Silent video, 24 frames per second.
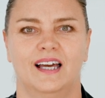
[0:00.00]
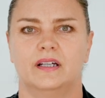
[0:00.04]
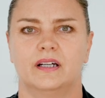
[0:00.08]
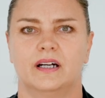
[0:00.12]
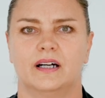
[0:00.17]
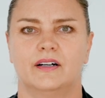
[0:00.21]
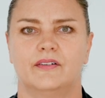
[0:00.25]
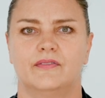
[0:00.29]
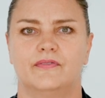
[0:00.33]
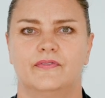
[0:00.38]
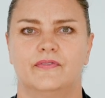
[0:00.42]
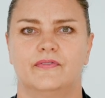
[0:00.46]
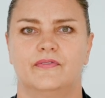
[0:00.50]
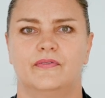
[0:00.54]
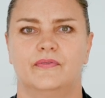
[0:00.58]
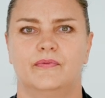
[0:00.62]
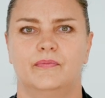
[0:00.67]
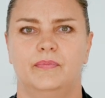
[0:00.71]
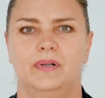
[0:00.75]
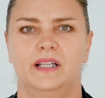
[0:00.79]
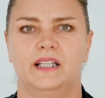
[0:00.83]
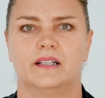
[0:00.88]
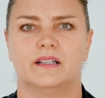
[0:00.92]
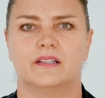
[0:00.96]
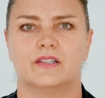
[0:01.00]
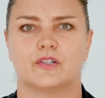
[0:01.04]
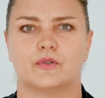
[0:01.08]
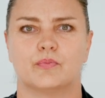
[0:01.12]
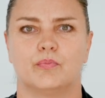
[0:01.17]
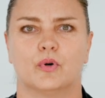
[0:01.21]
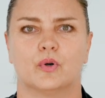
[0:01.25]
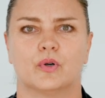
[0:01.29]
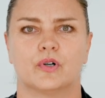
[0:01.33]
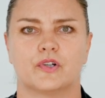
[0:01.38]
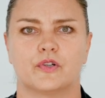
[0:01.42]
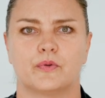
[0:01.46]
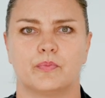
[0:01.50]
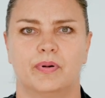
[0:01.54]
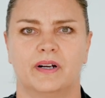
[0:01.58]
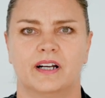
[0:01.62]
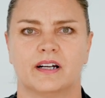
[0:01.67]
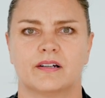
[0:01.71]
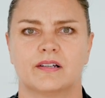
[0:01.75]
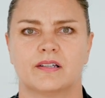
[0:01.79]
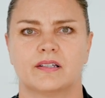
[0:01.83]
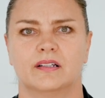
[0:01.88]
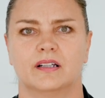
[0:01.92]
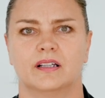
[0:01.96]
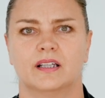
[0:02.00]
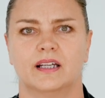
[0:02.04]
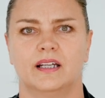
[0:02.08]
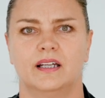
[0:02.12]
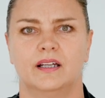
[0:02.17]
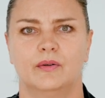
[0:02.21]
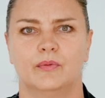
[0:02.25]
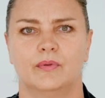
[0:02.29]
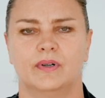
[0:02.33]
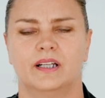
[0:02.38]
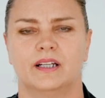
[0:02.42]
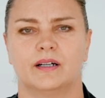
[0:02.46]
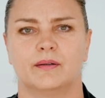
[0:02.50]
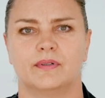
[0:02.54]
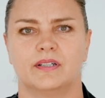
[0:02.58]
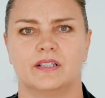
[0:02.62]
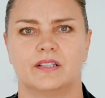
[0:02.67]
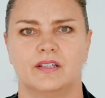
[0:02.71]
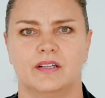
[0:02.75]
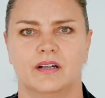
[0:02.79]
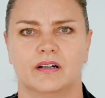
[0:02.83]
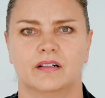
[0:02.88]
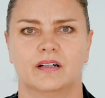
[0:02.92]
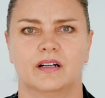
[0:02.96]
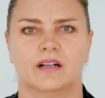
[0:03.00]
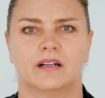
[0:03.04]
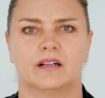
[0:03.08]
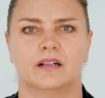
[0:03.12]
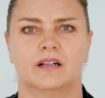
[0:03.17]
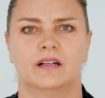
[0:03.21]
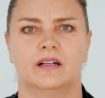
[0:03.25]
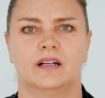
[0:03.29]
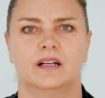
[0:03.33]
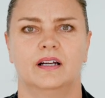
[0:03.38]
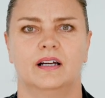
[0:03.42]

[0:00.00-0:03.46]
I've been in sports personally when I was younger